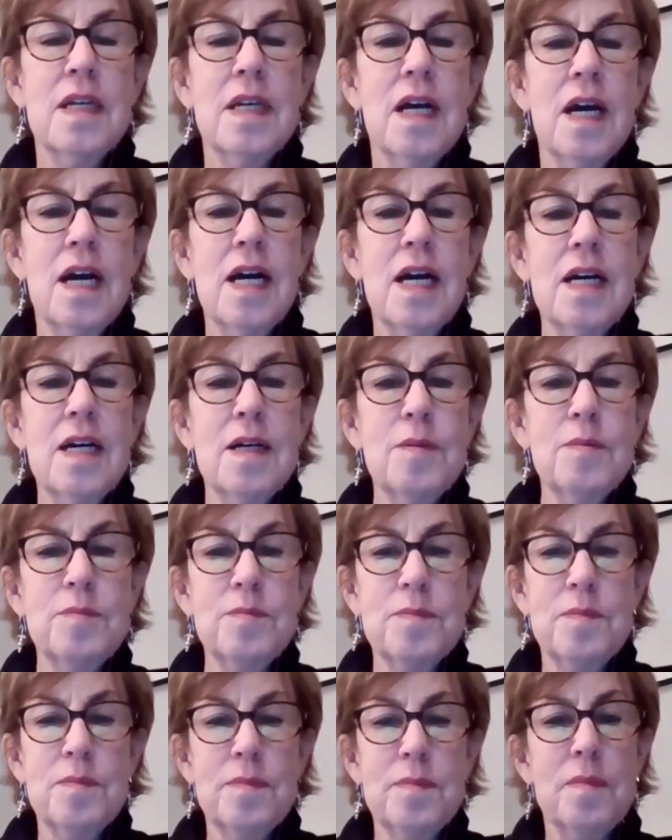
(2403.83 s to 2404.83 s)
Good.
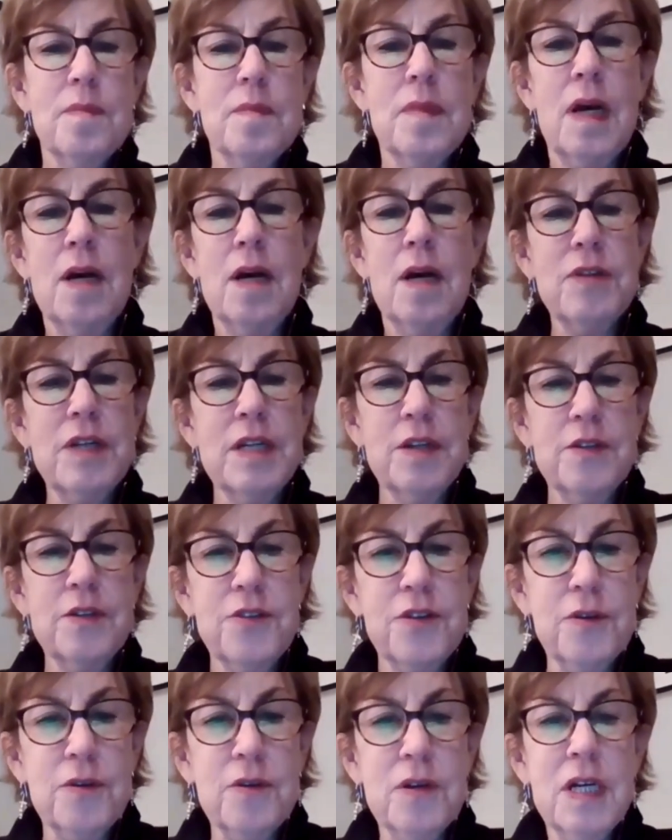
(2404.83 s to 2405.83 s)
Um, I'll read
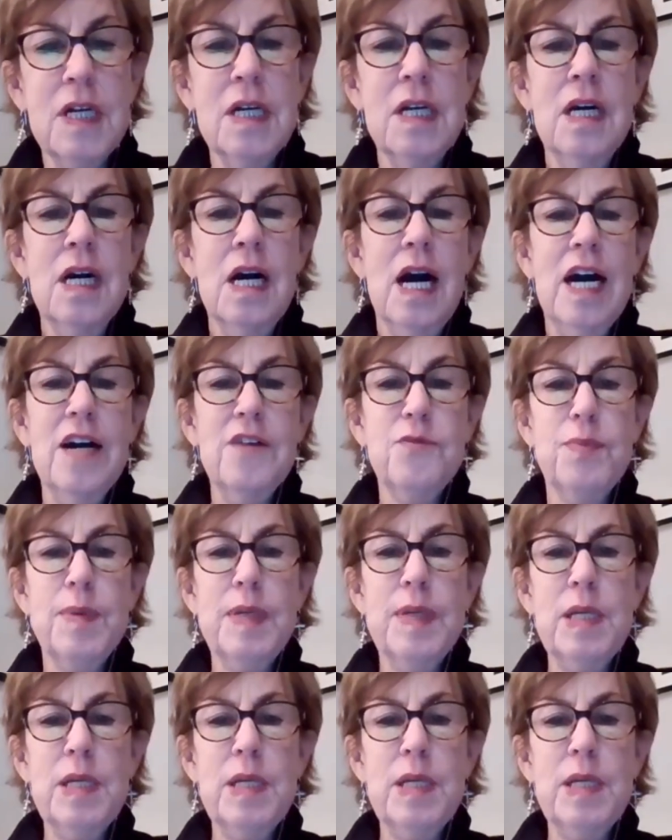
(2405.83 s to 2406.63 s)
it to you. Please.